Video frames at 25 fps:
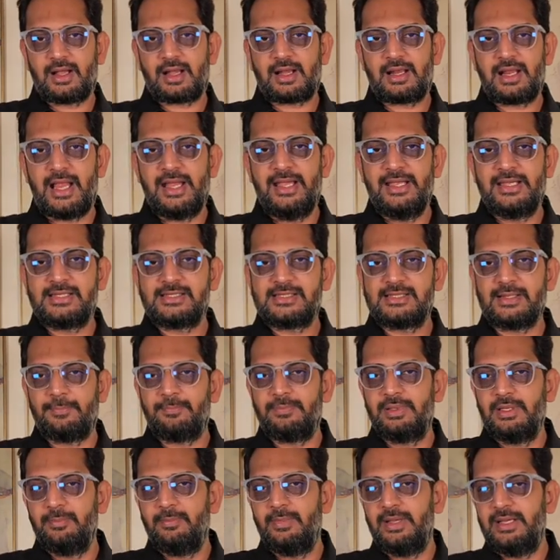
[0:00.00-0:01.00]
Right
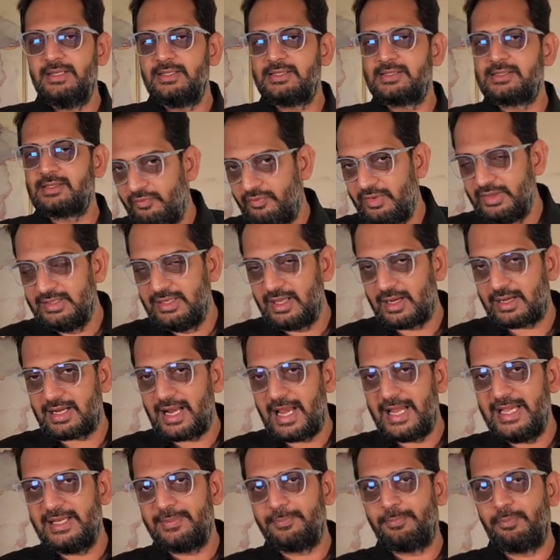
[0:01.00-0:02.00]
supplements with the
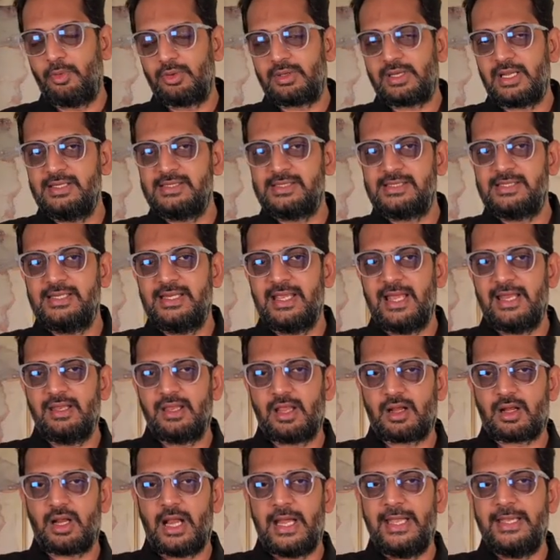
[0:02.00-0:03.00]
right potency and
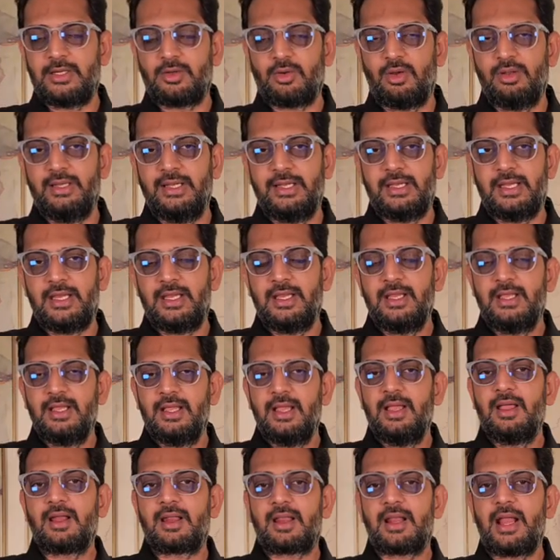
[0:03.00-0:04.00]
the right quality,
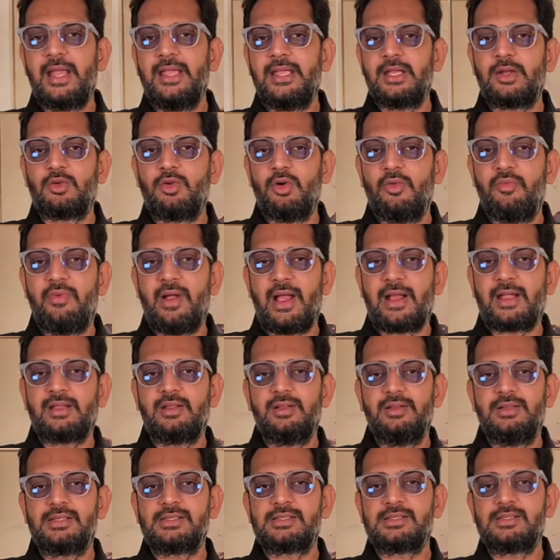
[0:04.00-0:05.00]
right
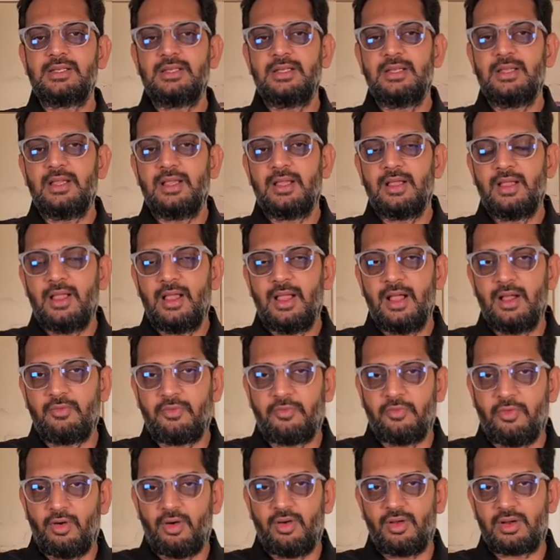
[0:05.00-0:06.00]
cofactors
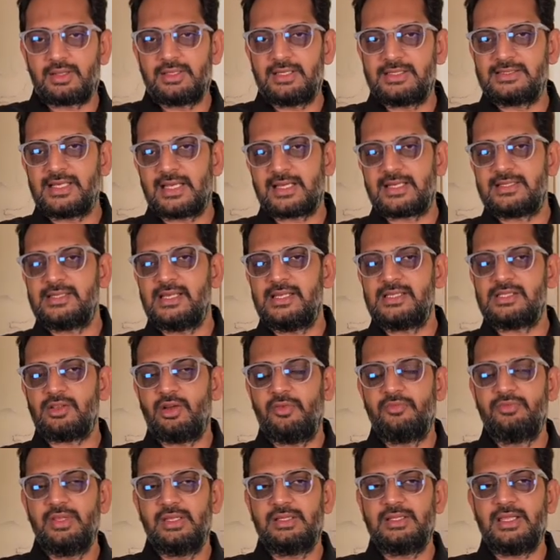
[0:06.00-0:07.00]
for the success
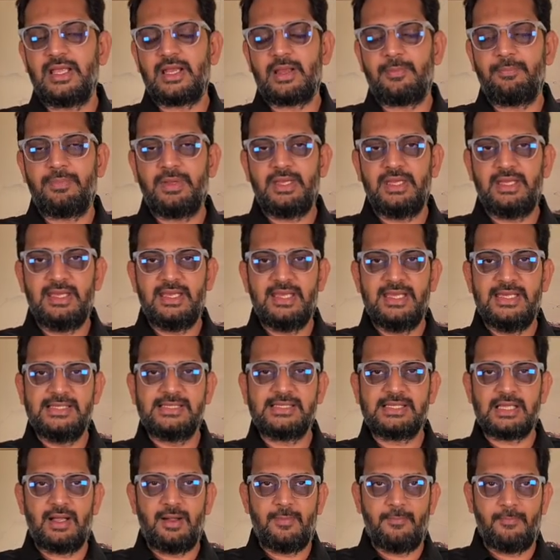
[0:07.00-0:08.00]
of the therapy
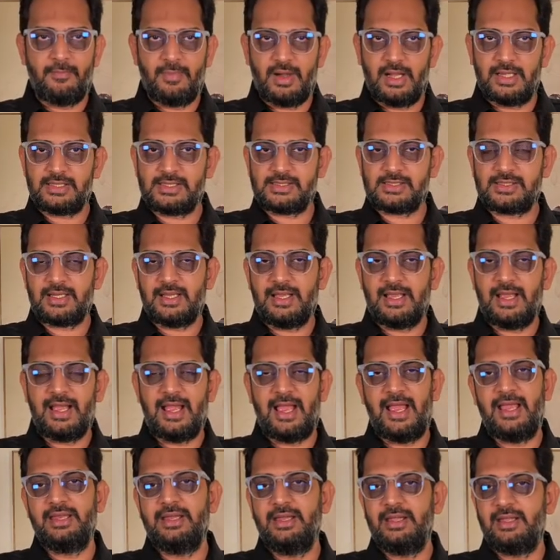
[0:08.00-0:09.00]
is a must,
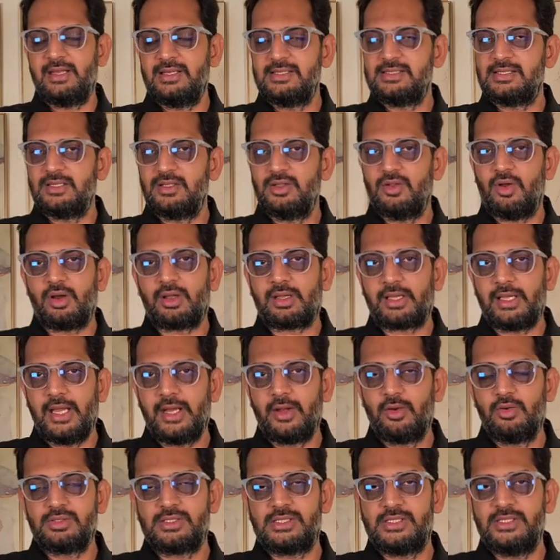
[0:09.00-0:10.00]
and it is a not
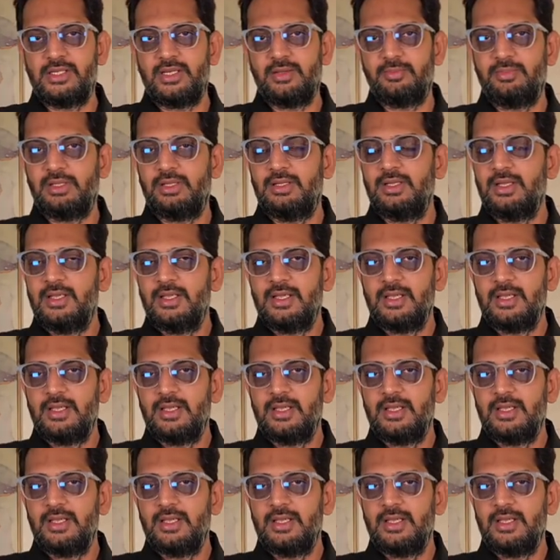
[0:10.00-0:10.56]
negotiable.